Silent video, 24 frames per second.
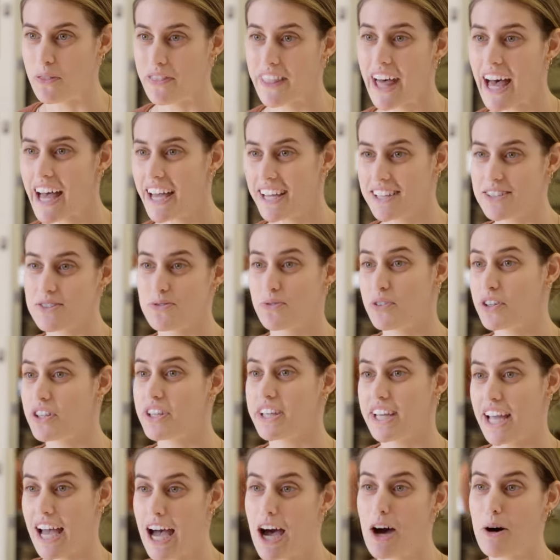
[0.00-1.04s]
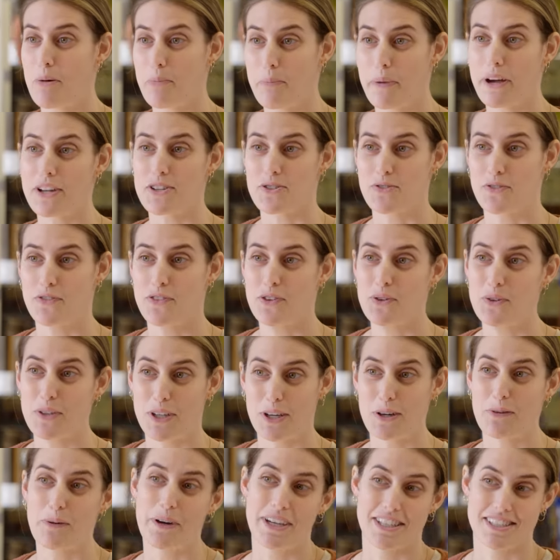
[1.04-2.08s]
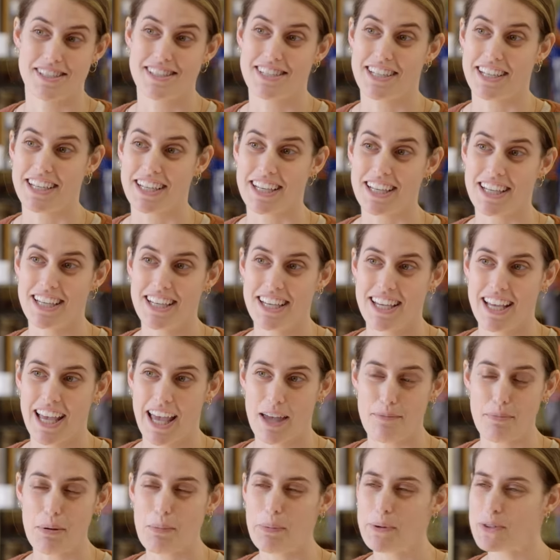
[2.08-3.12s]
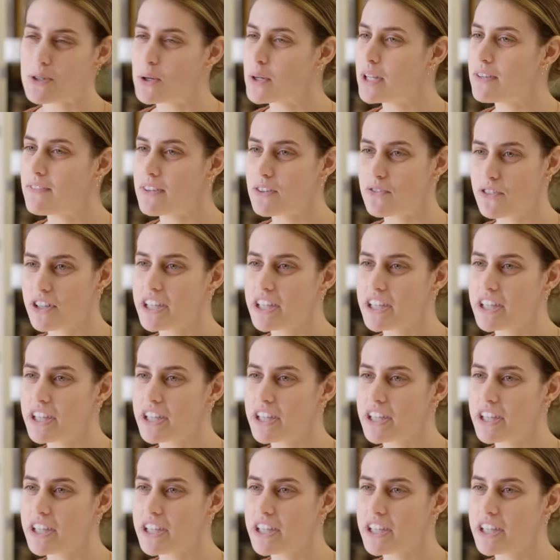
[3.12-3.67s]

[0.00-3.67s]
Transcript: That is really how much food you're wasting, and people don't even